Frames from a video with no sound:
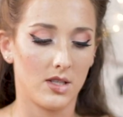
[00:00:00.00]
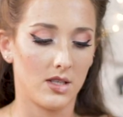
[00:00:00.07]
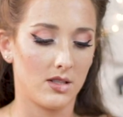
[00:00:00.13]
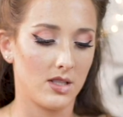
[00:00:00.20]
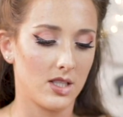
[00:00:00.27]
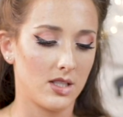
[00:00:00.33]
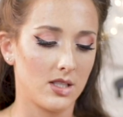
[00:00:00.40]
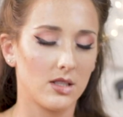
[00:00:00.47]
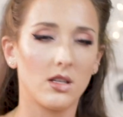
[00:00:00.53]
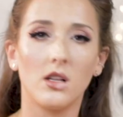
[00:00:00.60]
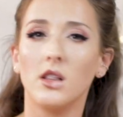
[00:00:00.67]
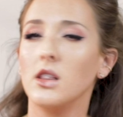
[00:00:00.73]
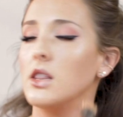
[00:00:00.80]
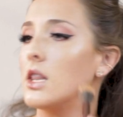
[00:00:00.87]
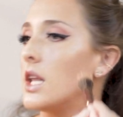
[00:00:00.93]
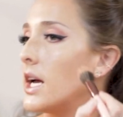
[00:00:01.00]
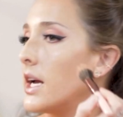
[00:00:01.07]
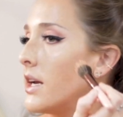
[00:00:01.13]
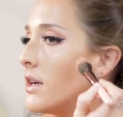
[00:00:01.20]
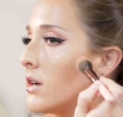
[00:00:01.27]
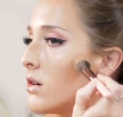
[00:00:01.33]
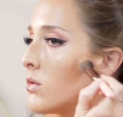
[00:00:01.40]
This is the
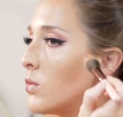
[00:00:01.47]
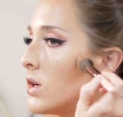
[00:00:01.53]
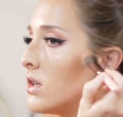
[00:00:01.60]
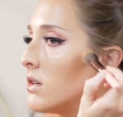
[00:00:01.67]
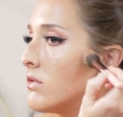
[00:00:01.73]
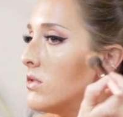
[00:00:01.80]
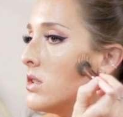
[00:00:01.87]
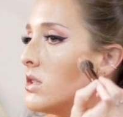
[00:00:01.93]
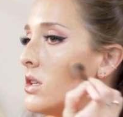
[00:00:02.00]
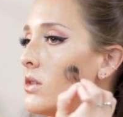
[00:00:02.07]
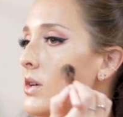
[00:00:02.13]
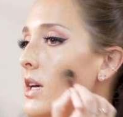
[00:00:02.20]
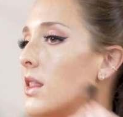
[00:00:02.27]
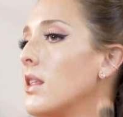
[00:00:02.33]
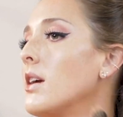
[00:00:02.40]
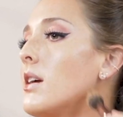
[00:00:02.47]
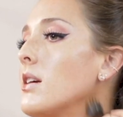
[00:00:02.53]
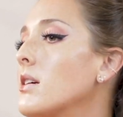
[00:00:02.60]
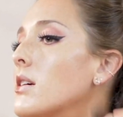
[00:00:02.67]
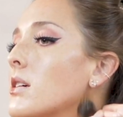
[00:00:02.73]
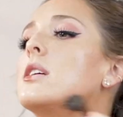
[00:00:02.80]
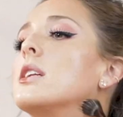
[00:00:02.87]
lighter one of the two, I
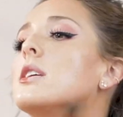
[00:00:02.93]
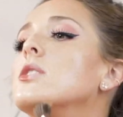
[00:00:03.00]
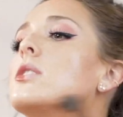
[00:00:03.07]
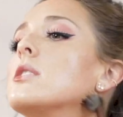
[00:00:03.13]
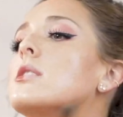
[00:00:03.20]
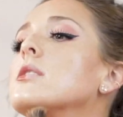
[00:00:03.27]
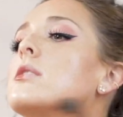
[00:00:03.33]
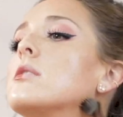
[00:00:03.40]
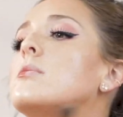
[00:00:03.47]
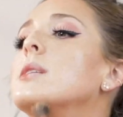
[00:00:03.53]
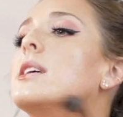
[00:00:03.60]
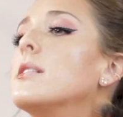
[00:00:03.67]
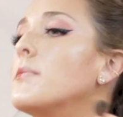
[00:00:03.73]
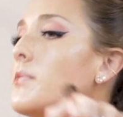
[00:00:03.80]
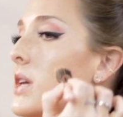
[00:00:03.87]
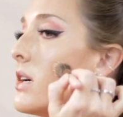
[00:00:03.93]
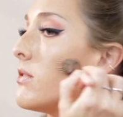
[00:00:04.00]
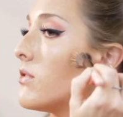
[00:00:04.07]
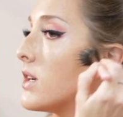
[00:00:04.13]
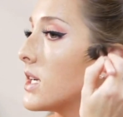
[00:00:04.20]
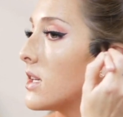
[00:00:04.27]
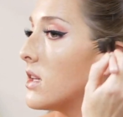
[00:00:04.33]
think. And I
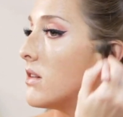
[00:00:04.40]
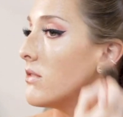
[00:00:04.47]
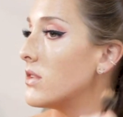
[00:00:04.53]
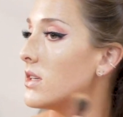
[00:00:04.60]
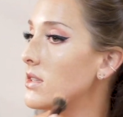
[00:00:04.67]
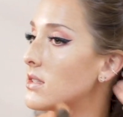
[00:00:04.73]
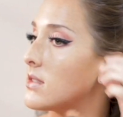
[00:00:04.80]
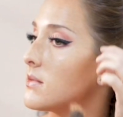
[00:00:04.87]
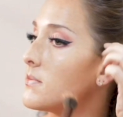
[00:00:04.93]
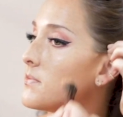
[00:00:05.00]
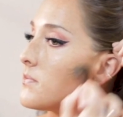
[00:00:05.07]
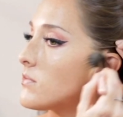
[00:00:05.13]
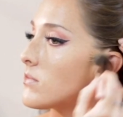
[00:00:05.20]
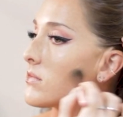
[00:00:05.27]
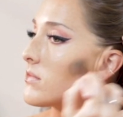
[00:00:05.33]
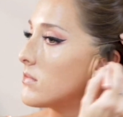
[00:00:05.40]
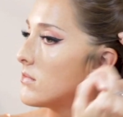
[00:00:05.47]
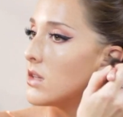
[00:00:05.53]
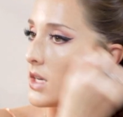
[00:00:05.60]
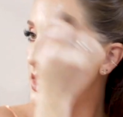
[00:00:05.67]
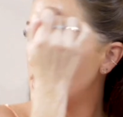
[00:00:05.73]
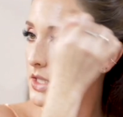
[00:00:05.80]
freaking love this.
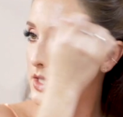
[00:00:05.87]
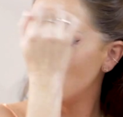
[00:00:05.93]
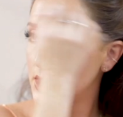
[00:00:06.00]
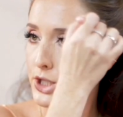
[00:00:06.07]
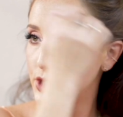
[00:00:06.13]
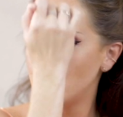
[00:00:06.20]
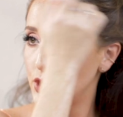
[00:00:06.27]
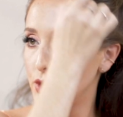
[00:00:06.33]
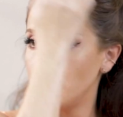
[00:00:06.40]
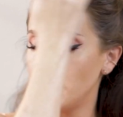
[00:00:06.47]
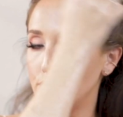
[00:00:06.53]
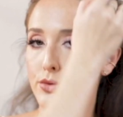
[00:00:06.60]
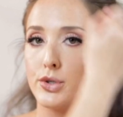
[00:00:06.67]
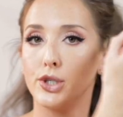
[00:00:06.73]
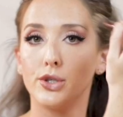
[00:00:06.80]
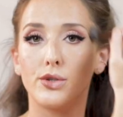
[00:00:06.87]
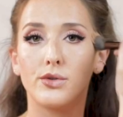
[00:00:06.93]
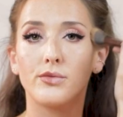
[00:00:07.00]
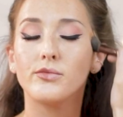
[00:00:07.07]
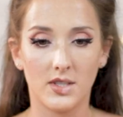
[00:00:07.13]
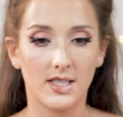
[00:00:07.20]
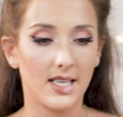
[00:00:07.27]
It's so, so good.
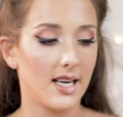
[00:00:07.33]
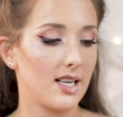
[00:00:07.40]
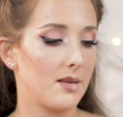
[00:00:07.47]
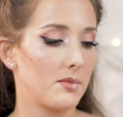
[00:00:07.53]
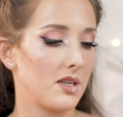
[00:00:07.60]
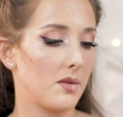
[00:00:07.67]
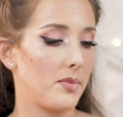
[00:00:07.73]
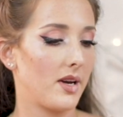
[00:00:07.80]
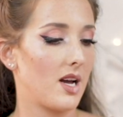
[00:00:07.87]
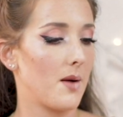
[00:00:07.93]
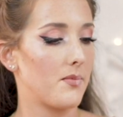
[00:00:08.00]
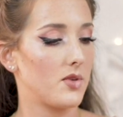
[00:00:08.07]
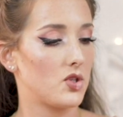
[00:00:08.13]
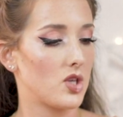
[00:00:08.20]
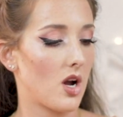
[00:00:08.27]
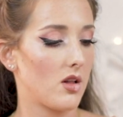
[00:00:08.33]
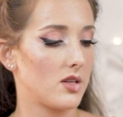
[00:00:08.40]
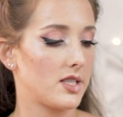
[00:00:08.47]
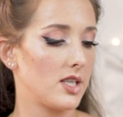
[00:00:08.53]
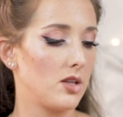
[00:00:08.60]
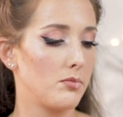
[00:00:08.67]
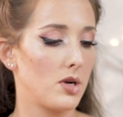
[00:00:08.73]
To set, I'm gonna pick up the Charlotte
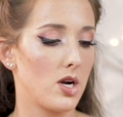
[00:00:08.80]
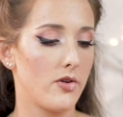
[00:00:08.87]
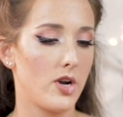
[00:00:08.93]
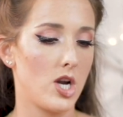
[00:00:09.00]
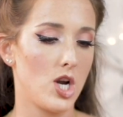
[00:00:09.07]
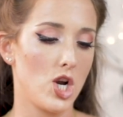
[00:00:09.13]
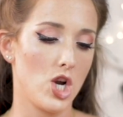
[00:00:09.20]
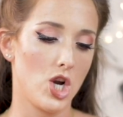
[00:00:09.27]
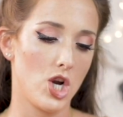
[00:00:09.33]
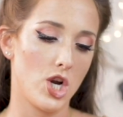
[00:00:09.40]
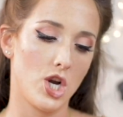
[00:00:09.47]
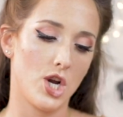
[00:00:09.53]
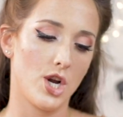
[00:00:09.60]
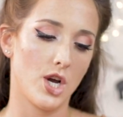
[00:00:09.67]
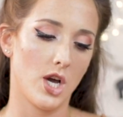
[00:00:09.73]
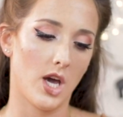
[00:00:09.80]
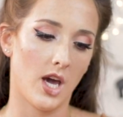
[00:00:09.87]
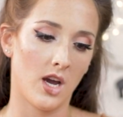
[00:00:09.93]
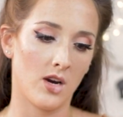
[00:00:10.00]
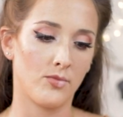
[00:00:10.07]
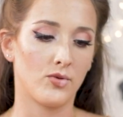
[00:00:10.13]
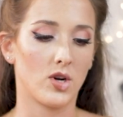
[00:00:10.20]
Tilbury
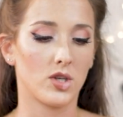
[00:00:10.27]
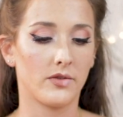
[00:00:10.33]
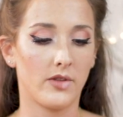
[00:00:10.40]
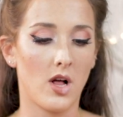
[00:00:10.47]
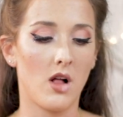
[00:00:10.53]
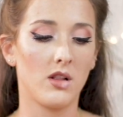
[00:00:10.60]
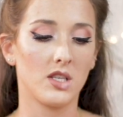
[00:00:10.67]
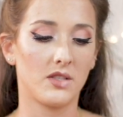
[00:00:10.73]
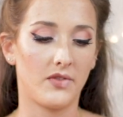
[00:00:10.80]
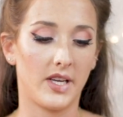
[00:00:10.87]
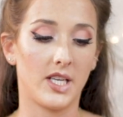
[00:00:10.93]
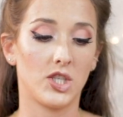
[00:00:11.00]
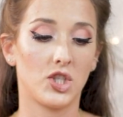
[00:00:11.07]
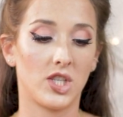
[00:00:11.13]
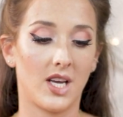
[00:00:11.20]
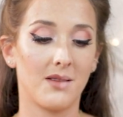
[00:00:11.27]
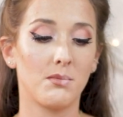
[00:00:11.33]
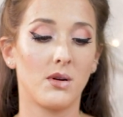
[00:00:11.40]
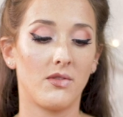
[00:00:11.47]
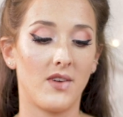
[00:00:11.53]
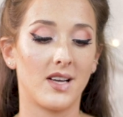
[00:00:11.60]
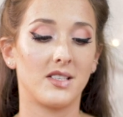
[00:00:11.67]
Airbrush Flawless Finish Skin
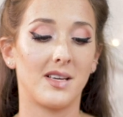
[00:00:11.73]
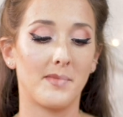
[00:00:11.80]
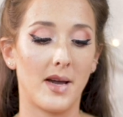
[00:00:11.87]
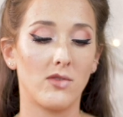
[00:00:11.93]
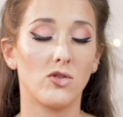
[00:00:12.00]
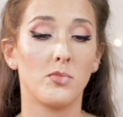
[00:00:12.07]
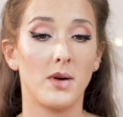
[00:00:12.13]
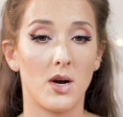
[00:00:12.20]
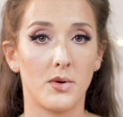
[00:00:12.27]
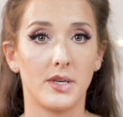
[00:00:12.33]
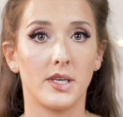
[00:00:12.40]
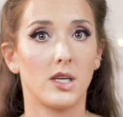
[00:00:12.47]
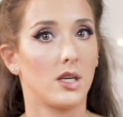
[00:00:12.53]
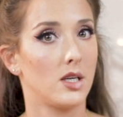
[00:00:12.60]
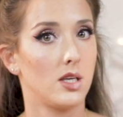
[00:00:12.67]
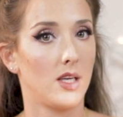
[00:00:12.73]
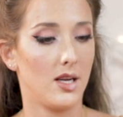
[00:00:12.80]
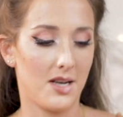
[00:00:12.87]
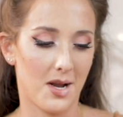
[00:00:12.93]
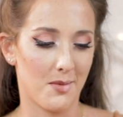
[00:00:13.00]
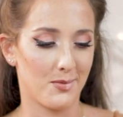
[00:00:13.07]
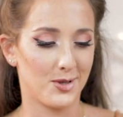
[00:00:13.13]
Perfecting Micro Powder
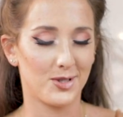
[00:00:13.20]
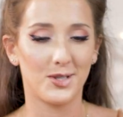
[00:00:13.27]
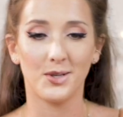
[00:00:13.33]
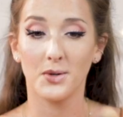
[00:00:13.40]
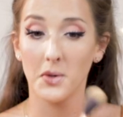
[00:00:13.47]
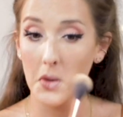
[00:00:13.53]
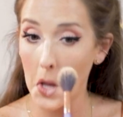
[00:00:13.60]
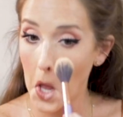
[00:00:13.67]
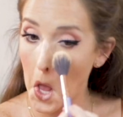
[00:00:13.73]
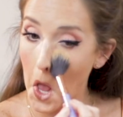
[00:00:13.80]
in number 2.